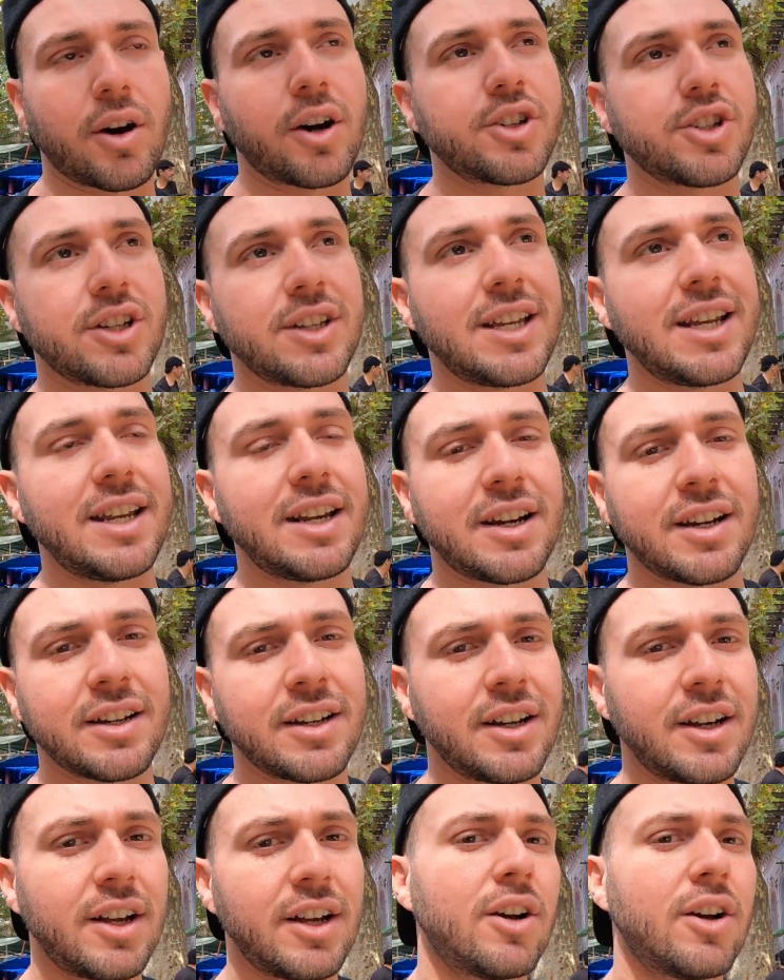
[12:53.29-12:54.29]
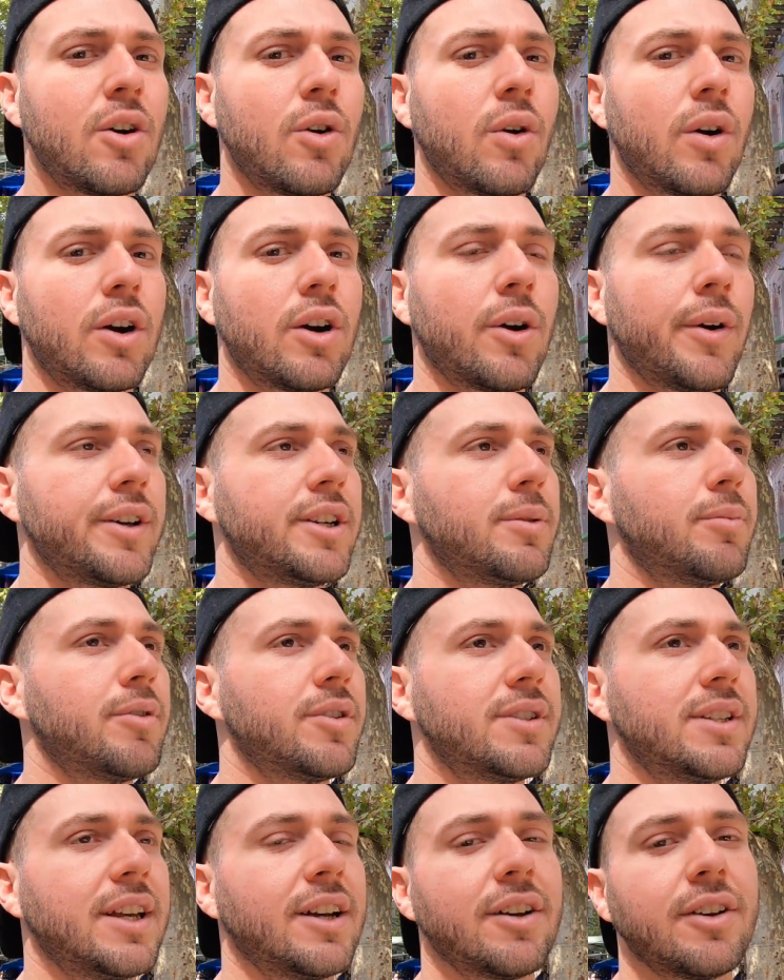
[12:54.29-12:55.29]
Argentina or going to
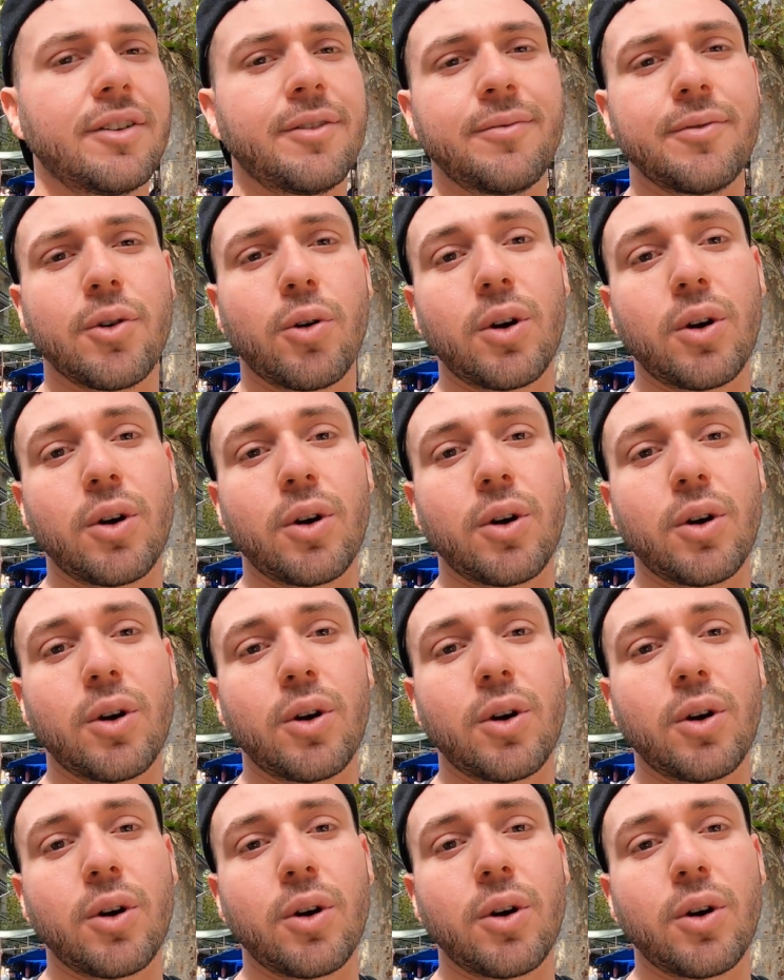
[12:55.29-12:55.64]
Brazil,